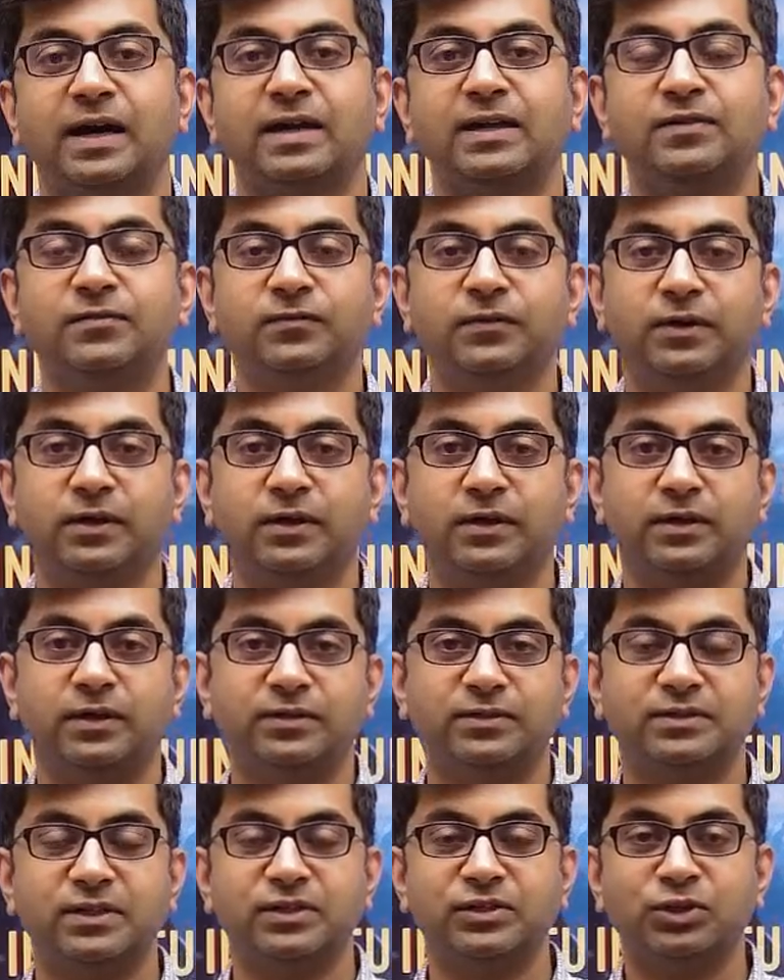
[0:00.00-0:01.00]
live
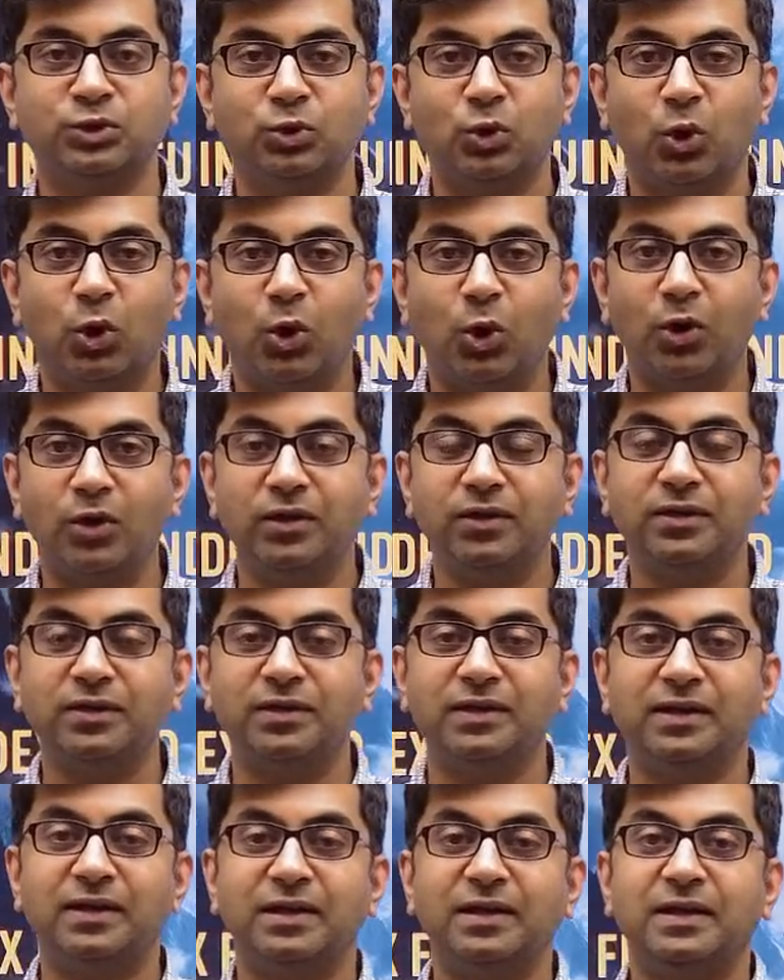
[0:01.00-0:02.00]
session on
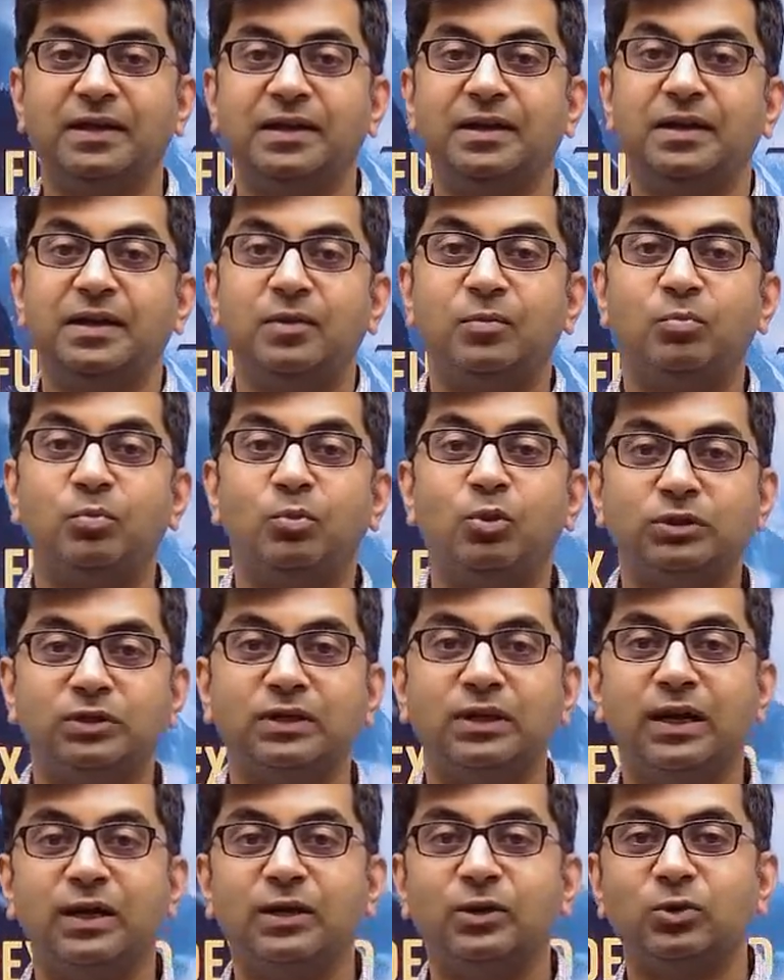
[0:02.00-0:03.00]

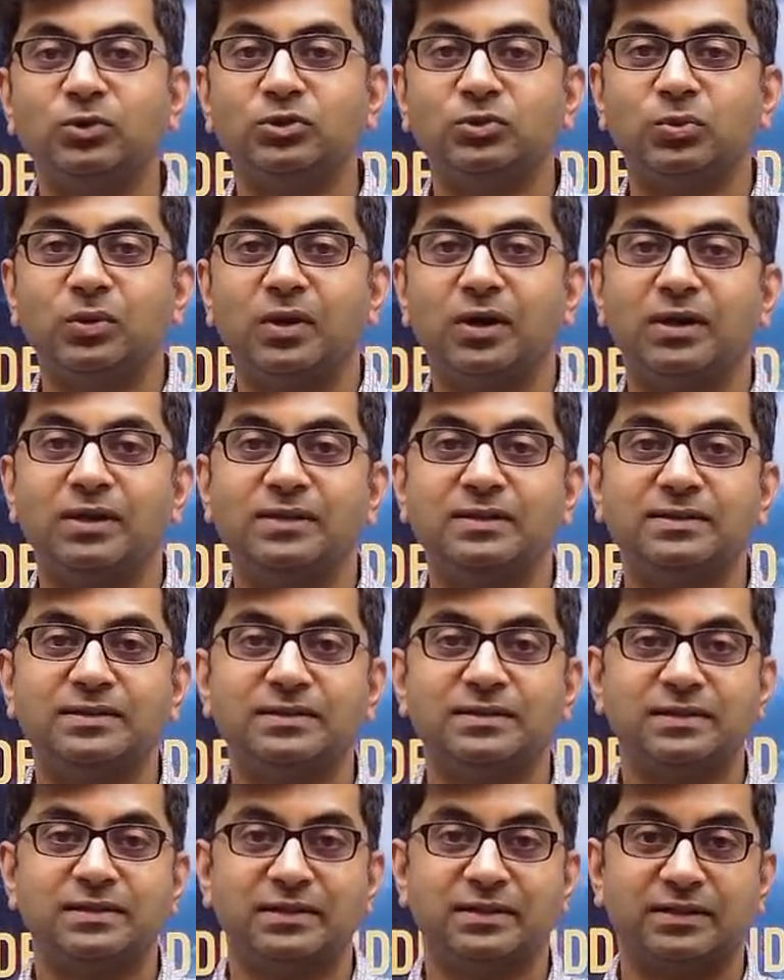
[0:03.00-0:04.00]
Motilal
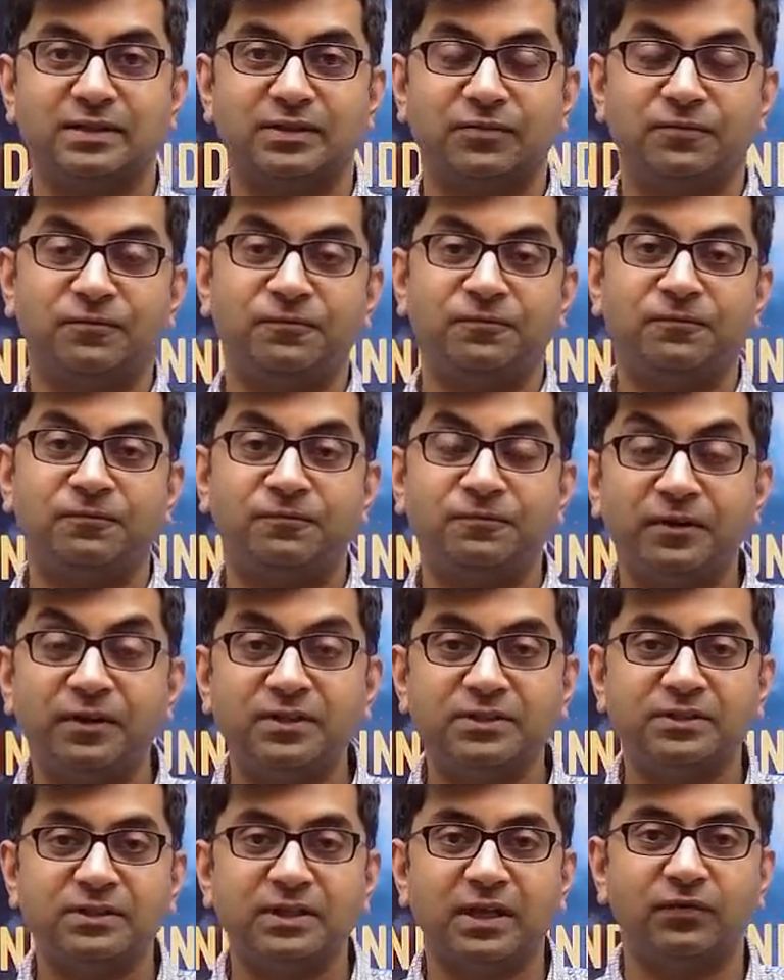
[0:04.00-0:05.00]
Oswal's
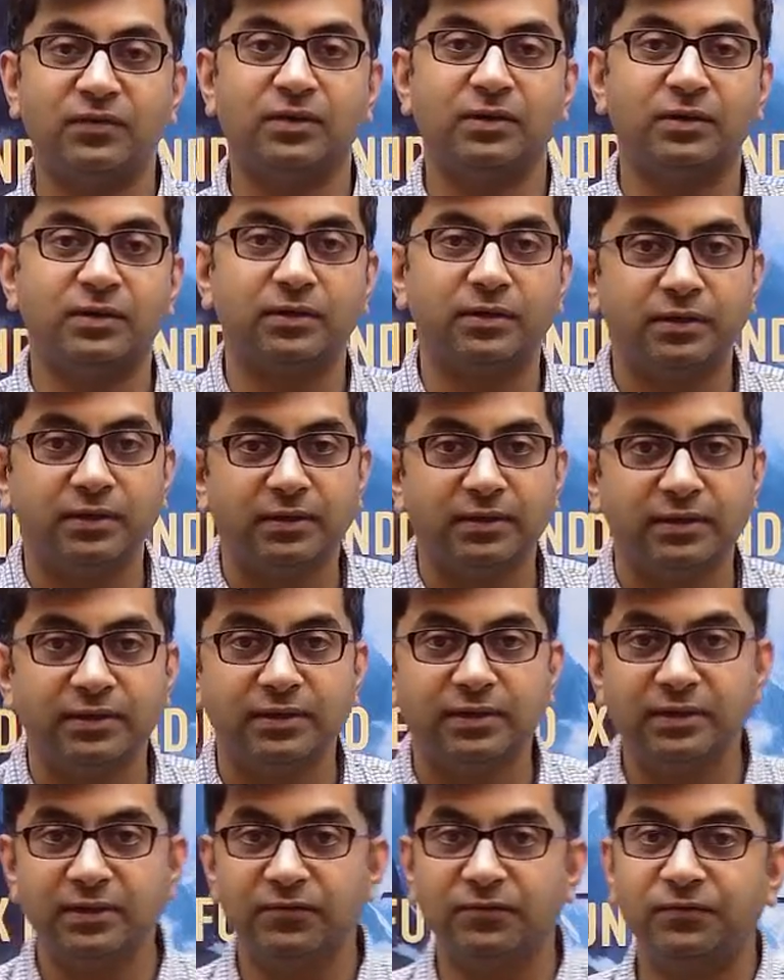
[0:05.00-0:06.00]
first ever
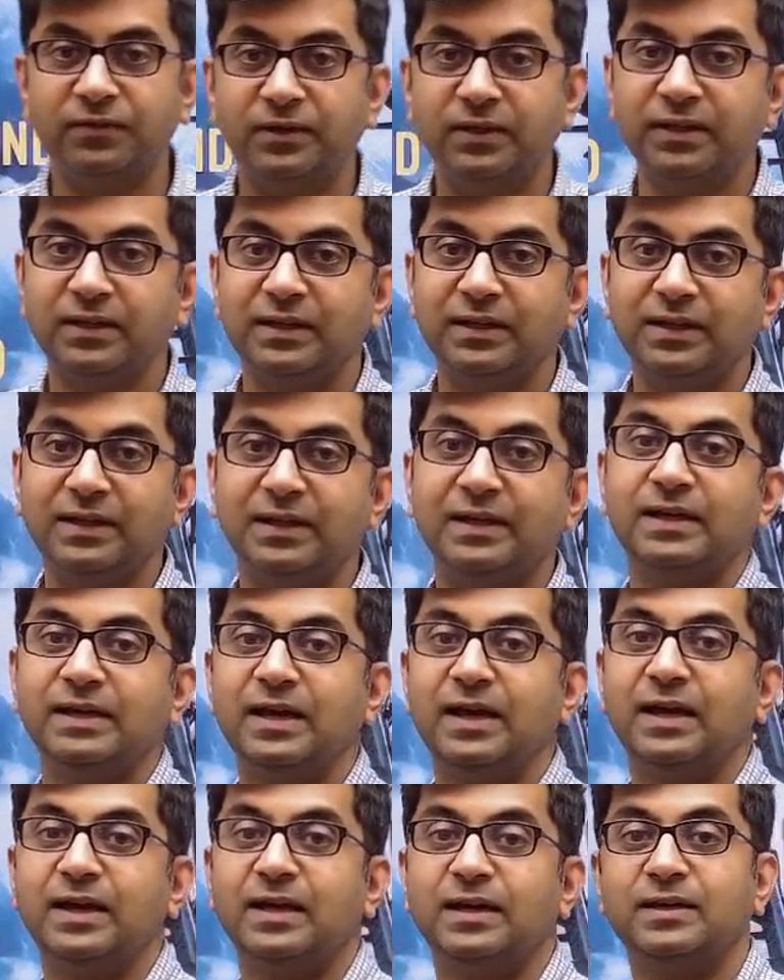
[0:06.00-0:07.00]
Nifty
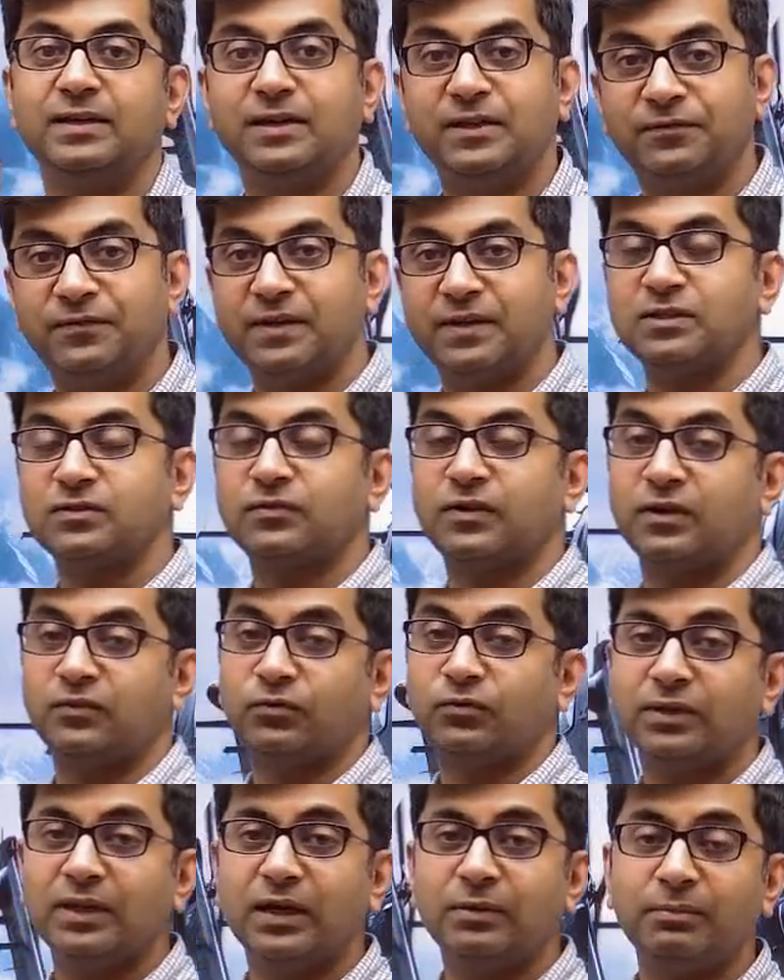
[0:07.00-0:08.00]
India Defense Fund.
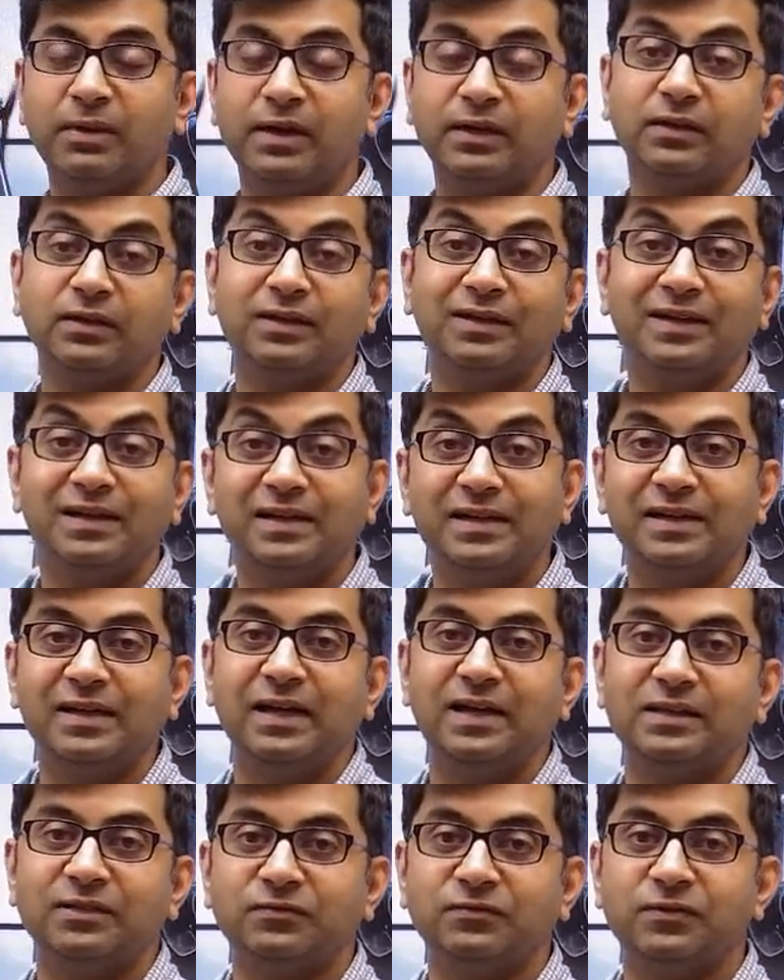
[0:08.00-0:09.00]
For that matter,
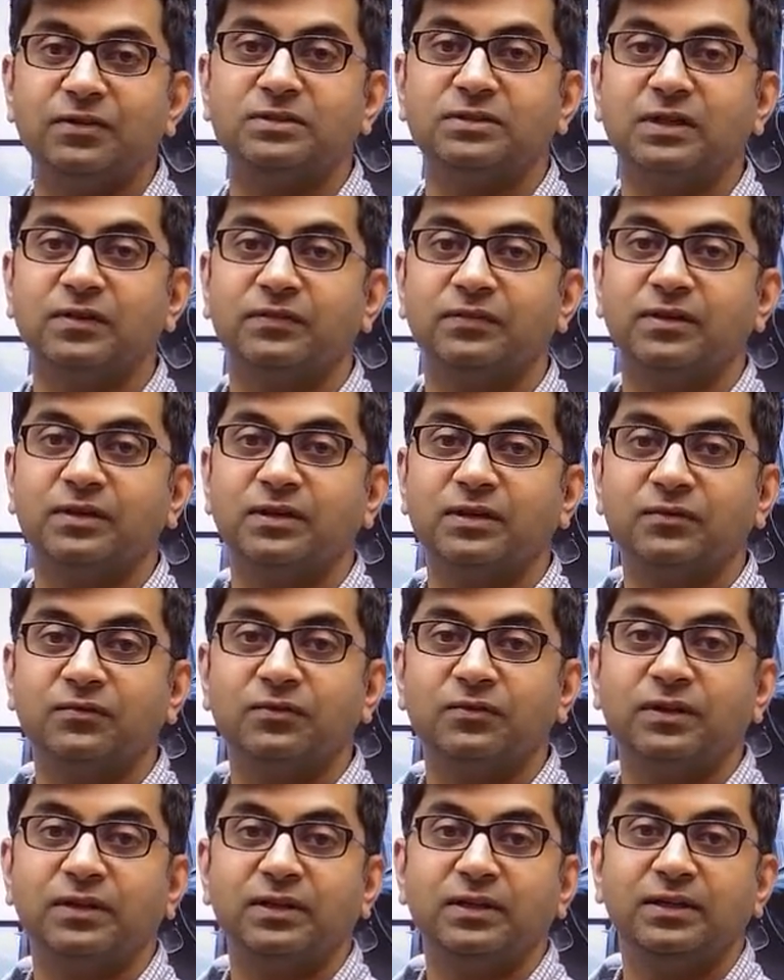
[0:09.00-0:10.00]
India's first ever
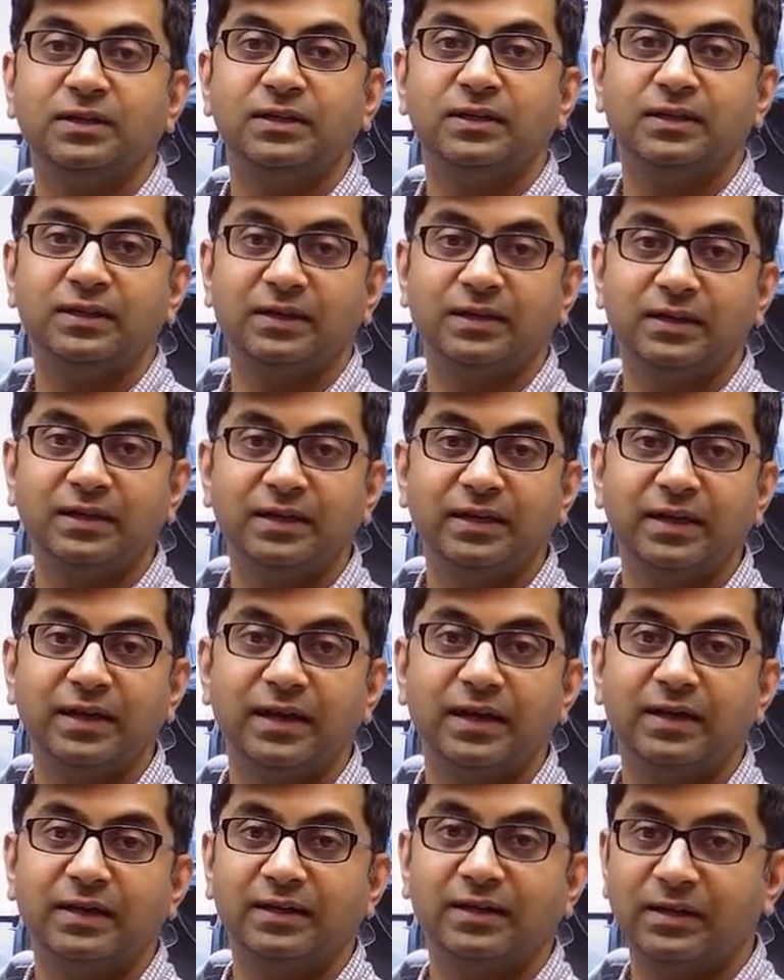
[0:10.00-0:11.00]
Nifty
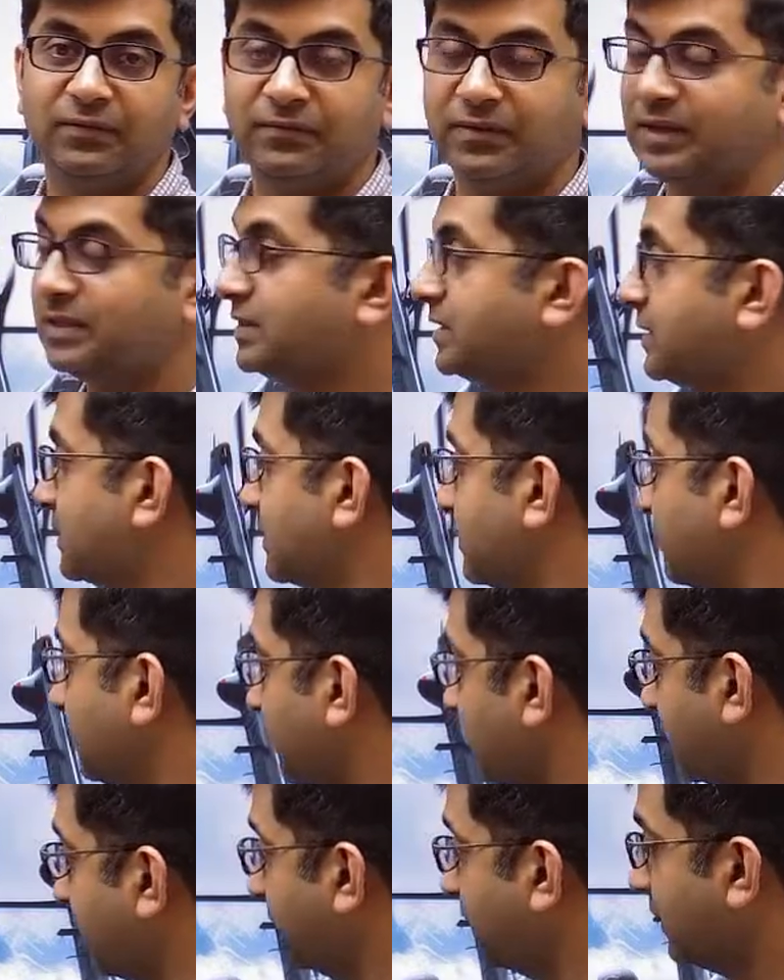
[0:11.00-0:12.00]
India Defense
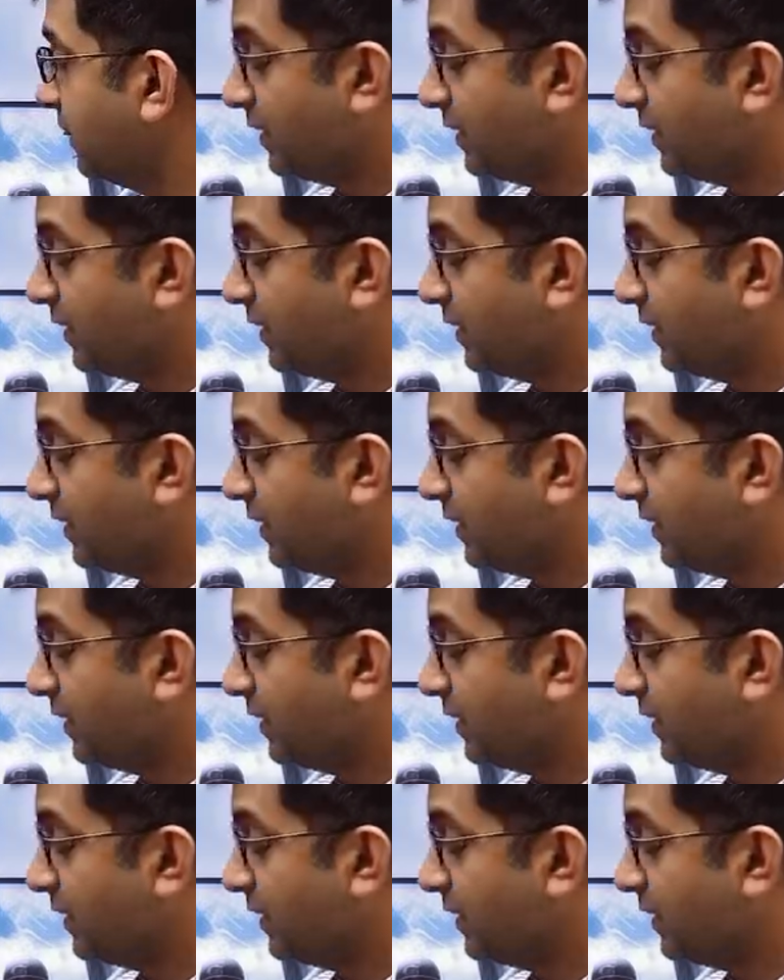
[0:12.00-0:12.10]
Fund.